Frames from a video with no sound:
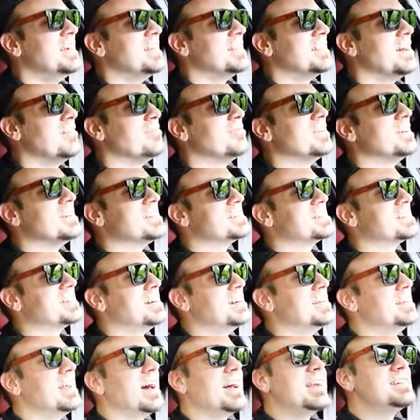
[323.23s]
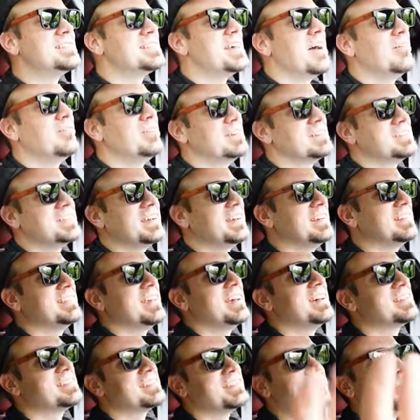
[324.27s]
That feels good. Not as heavy as like a
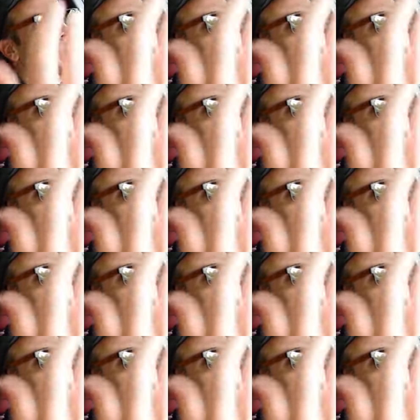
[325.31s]
Tesla